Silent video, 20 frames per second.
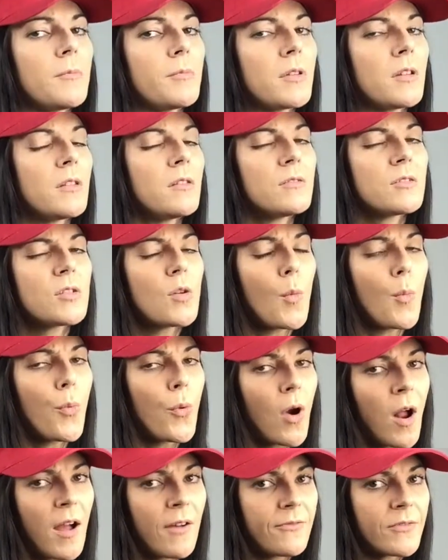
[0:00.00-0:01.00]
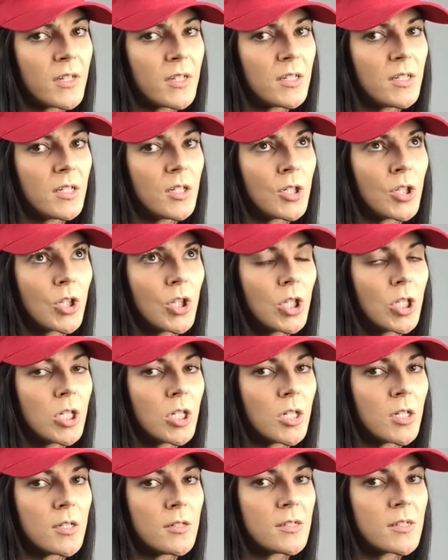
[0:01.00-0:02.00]
But then there's no profit in
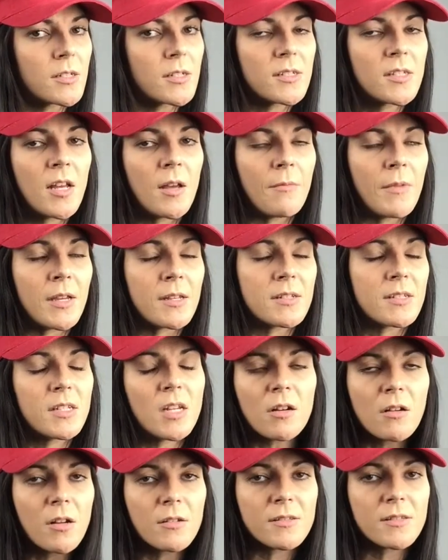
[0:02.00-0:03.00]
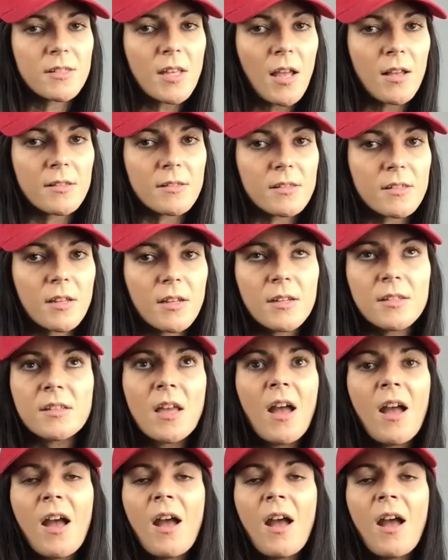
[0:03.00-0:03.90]
cures, because that makes zero sense, because